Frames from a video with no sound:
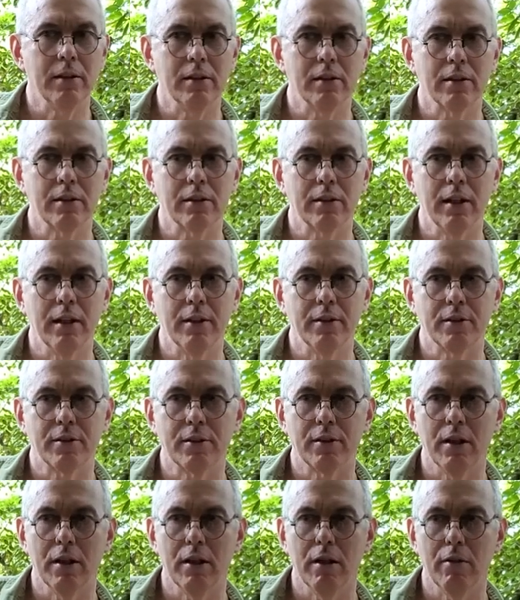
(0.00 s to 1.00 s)
in the
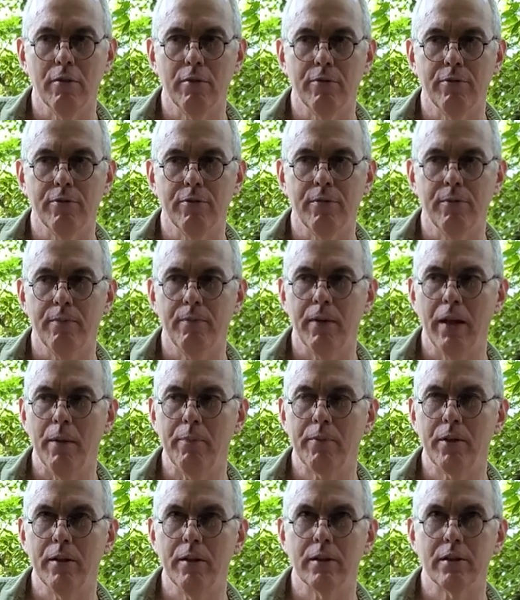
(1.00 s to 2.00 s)
sense of
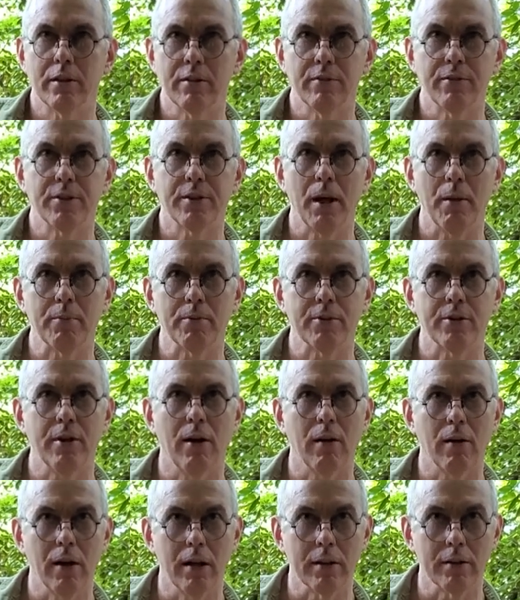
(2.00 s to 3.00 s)
emptiness of
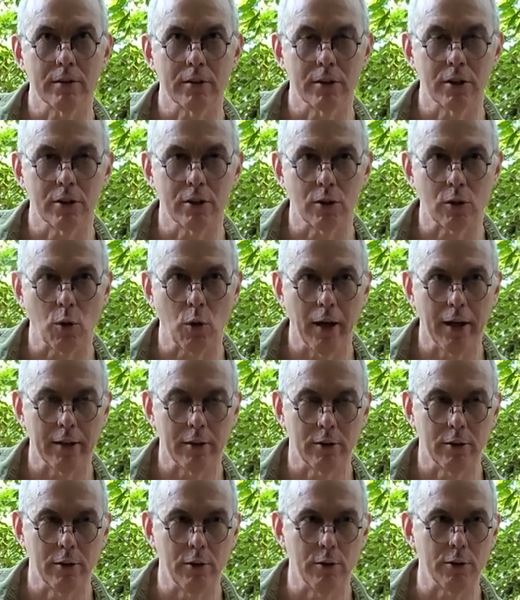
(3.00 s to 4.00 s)
samsara, just trying
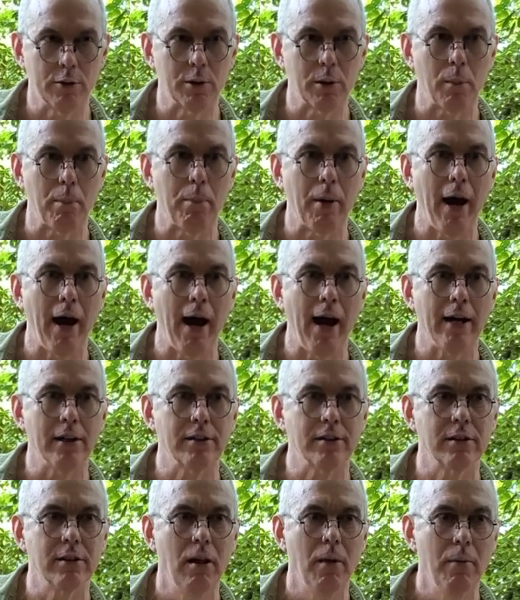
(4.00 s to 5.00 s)
to
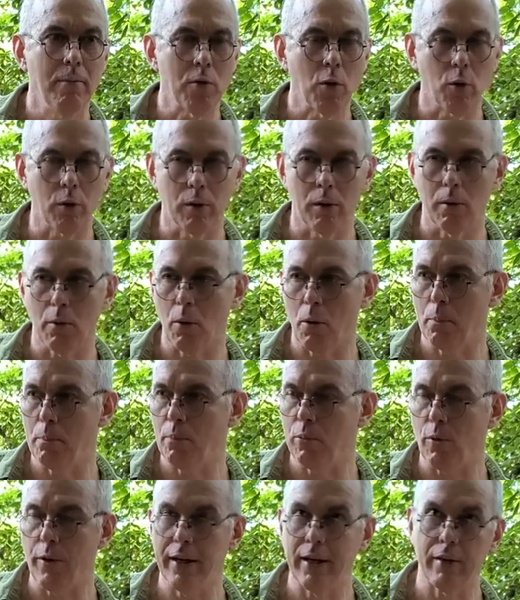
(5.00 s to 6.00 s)
surpass or
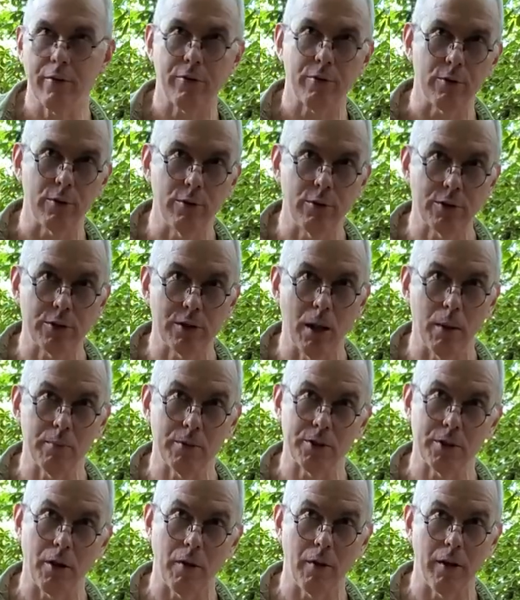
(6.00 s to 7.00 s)
break through
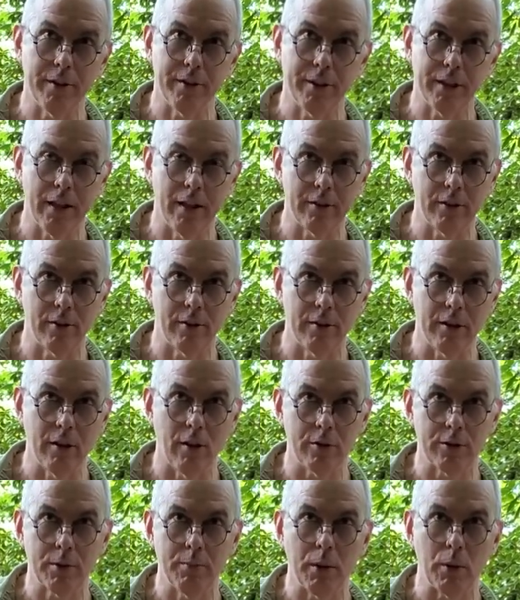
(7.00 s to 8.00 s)
samsara to get to the
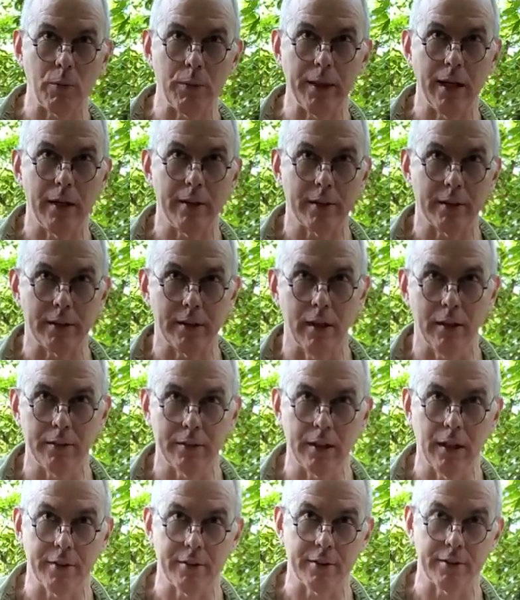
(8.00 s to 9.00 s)
ultimate reality on
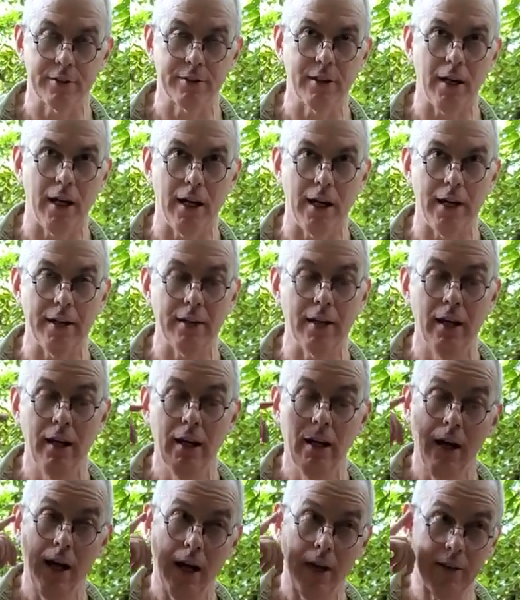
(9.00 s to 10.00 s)
the other side.
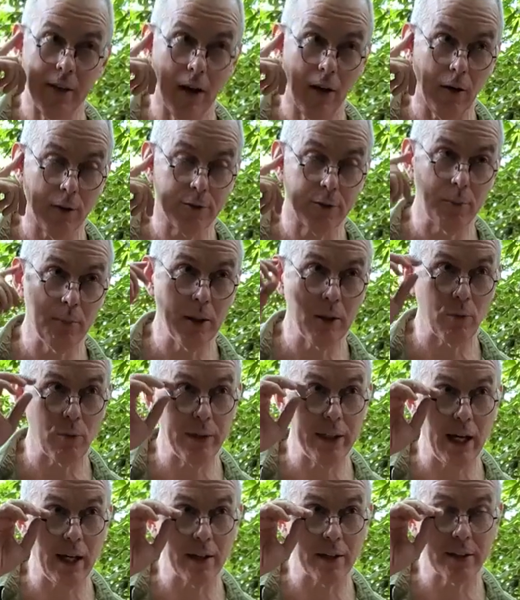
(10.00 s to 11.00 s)
And that ultimate
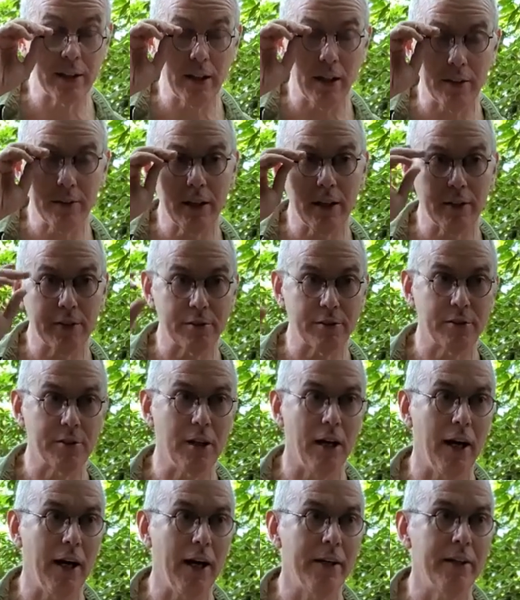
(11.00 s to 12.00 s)
reality on the other
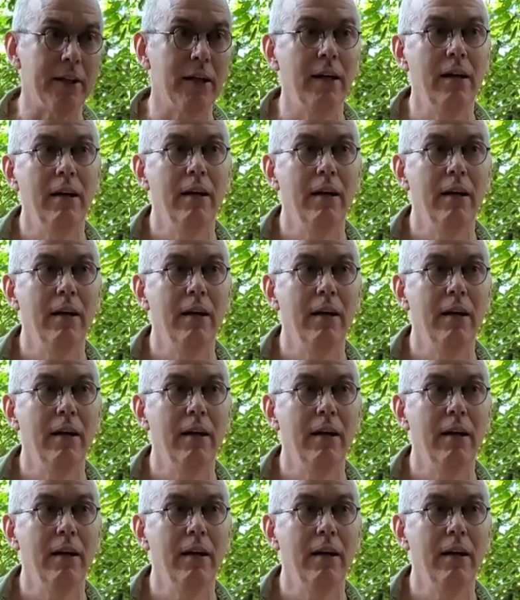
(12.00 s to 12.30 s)
side